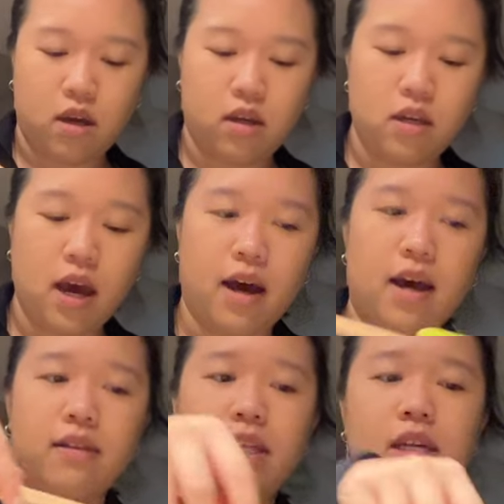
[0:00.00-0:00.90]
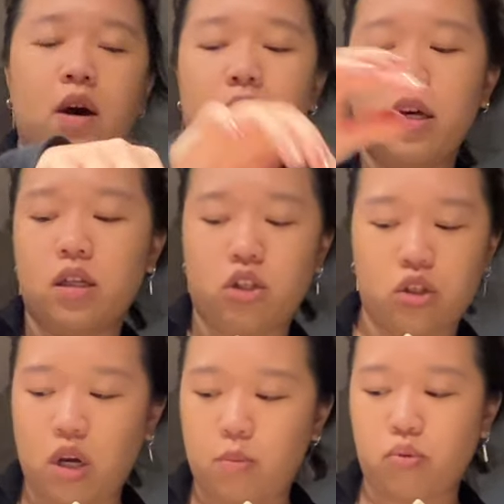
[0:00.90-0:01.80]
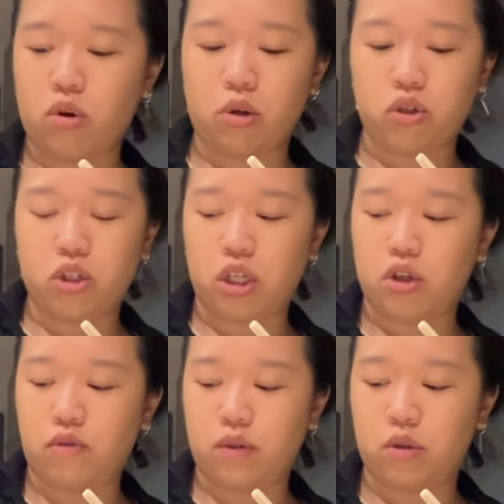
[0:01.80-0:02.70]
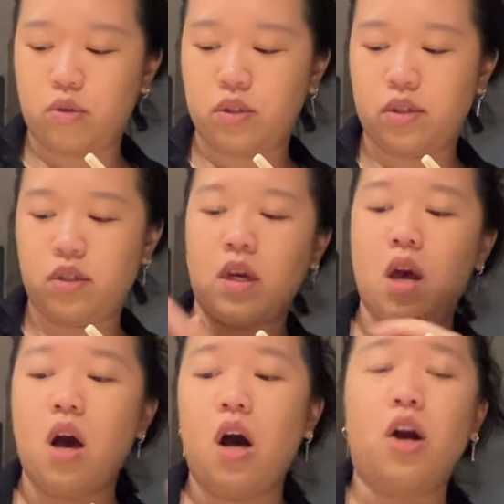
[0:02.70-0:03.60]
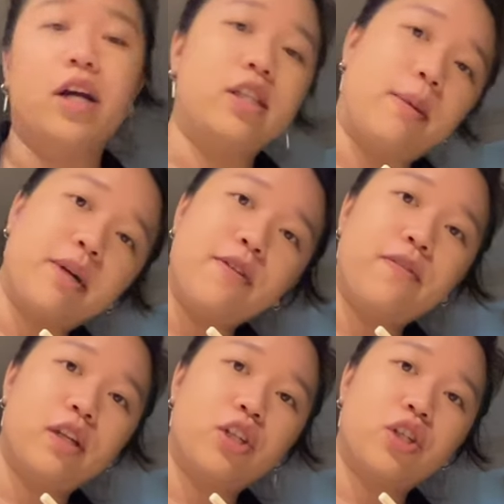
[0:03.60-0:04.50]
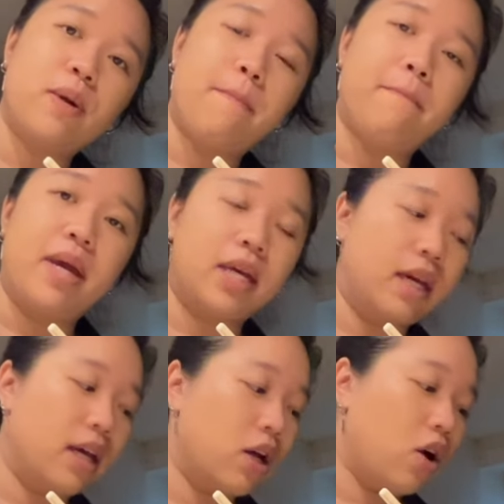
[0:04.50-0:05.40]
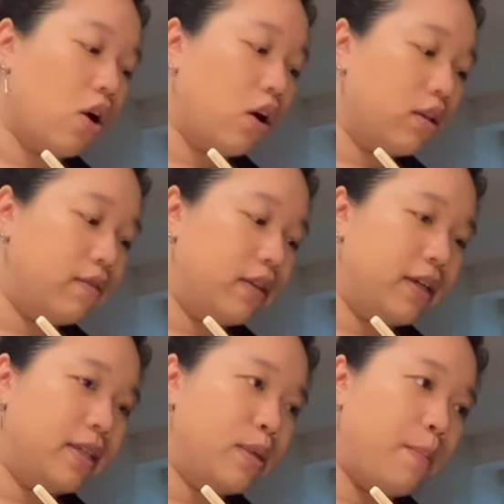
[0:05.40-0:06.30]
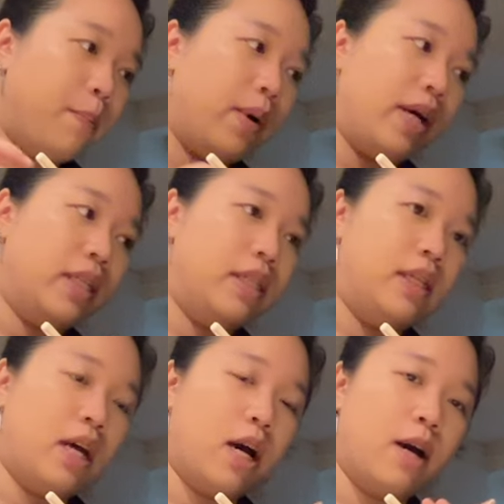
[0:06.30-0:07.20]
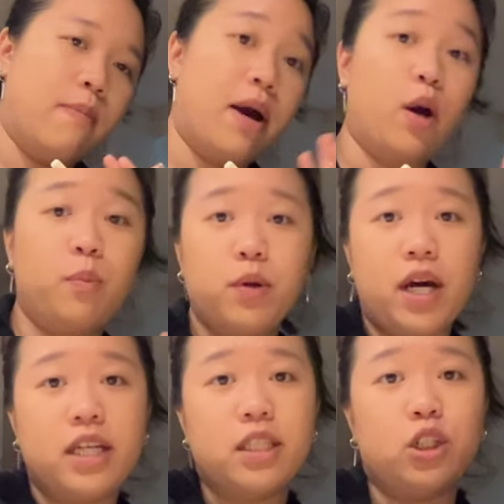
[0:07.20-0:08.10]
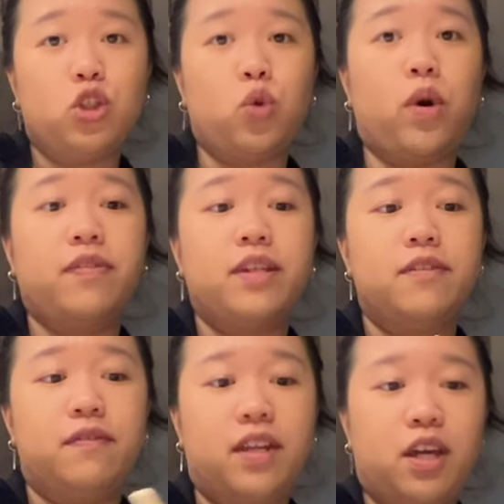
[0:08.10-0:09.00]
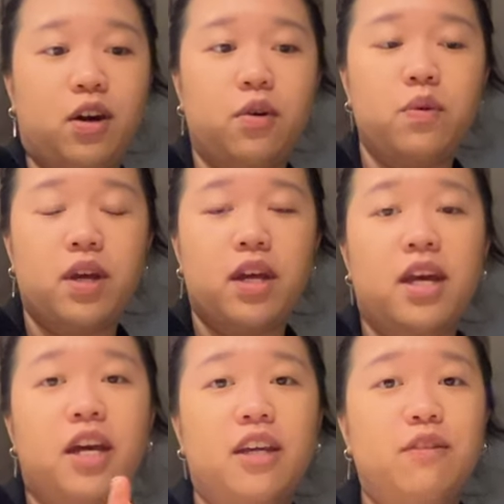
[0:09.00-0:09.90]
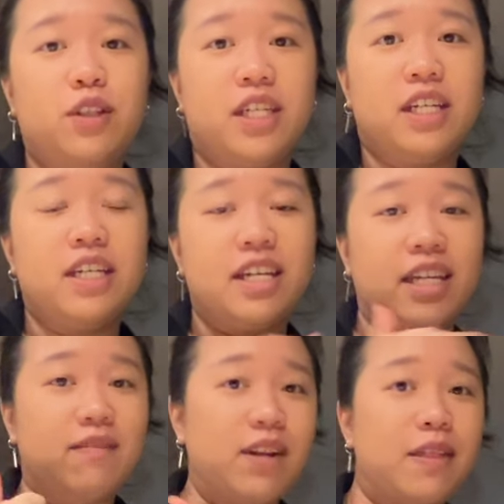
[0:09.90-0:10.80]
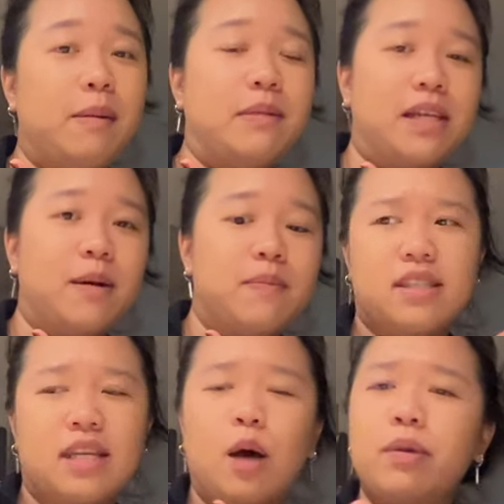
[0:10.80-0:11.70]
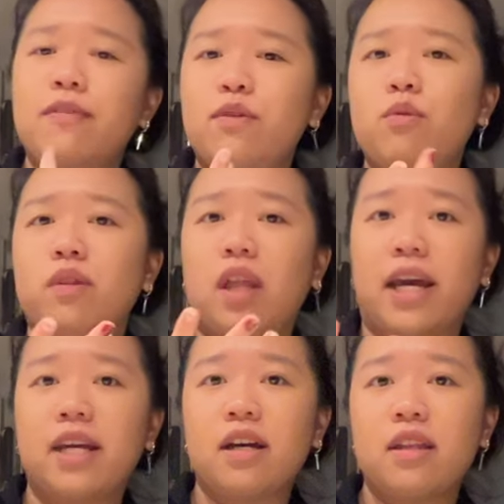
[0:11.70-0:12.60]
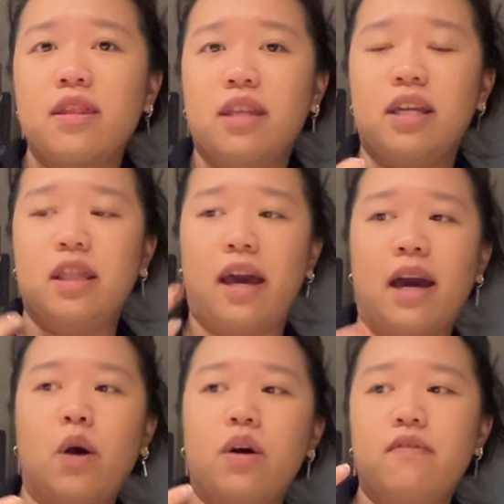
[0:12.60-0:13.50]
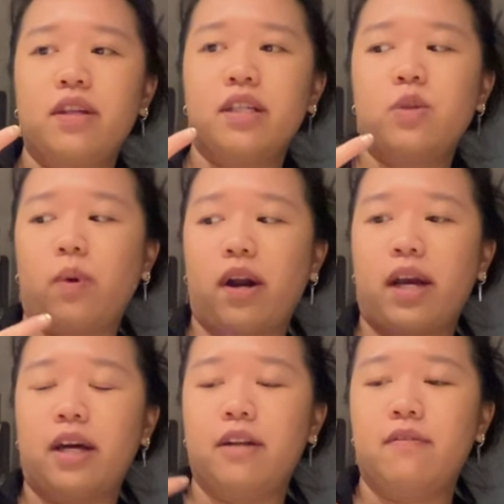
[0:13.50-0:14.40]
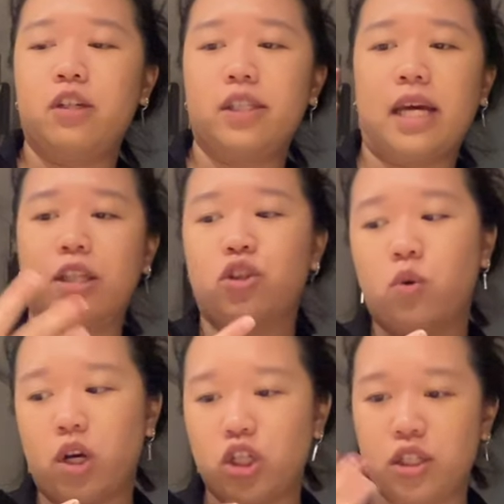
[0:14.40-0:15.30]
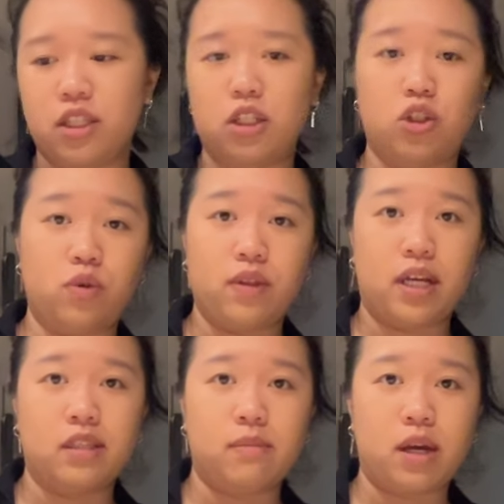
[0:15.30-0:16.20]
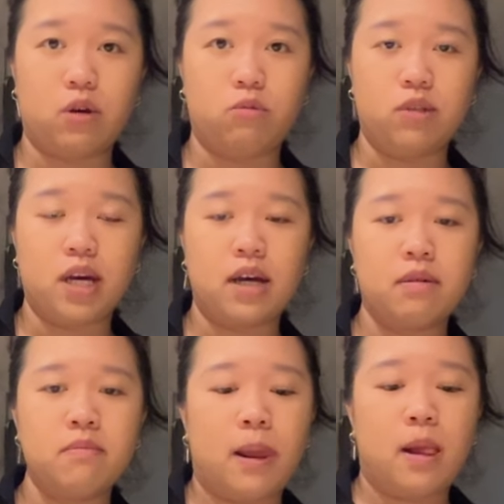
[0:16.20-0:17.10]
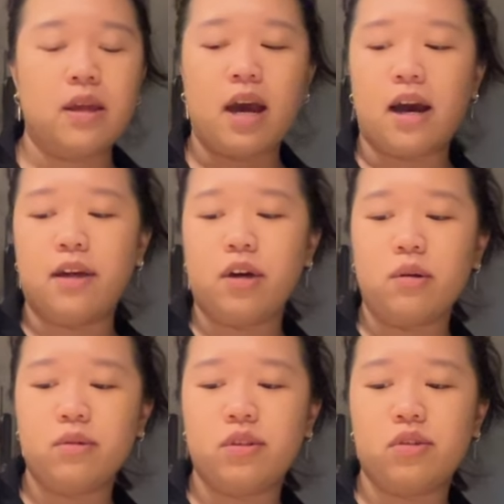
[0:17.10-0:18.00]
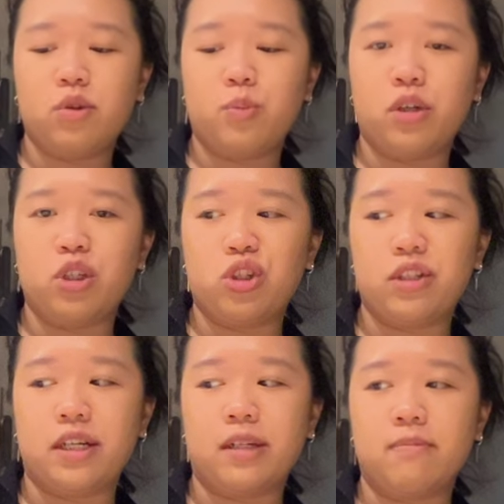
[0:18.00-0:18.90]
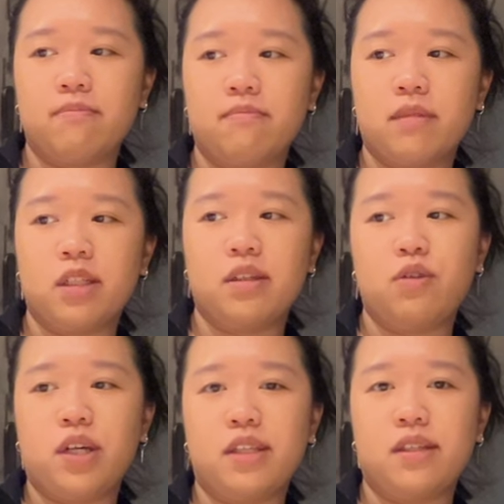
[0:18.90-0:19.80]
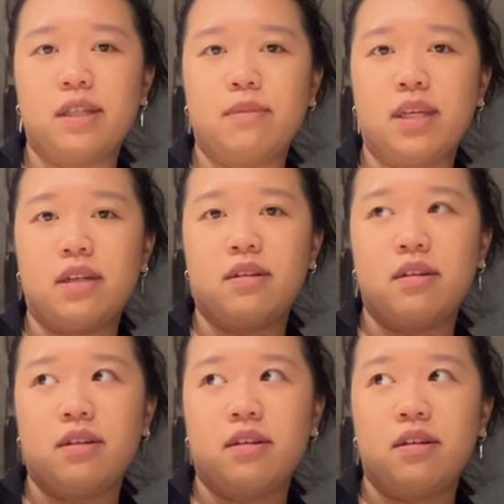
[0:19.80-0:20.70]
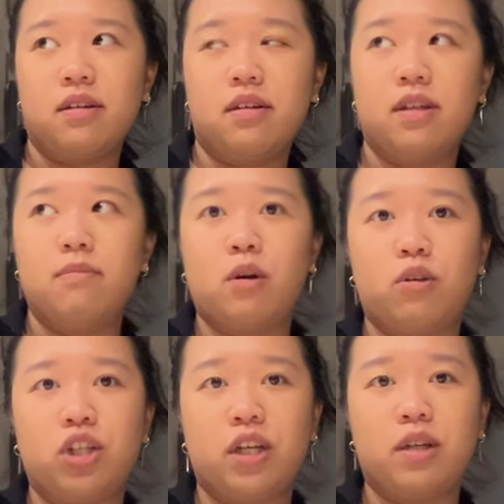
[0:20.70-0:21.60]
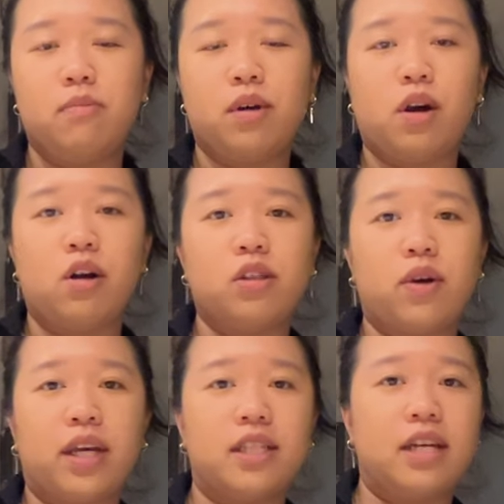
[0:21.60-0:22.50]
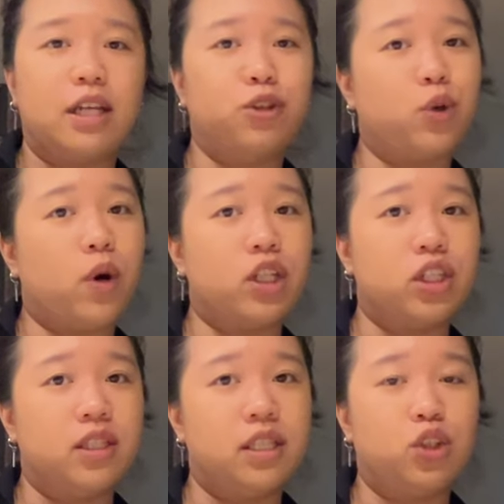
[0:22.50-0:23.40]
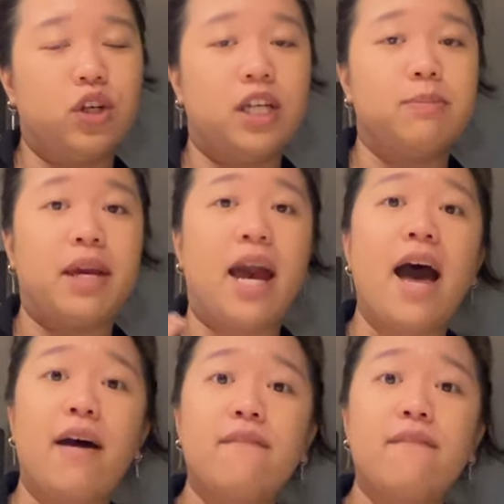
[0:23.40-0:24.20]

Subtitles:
Yeah, and that's how I approached interviews. All right, so I'm gonna finish making all of this, but I hope you guys enjoyed this video. If you did, give it a thumbs up. Tell me if you like the layout of this, where I kind of just answer questions and do things on my own time. Yeah, I thought it was super interesting because then you get to see me in motion, but also I get to answer questions that you guys may have.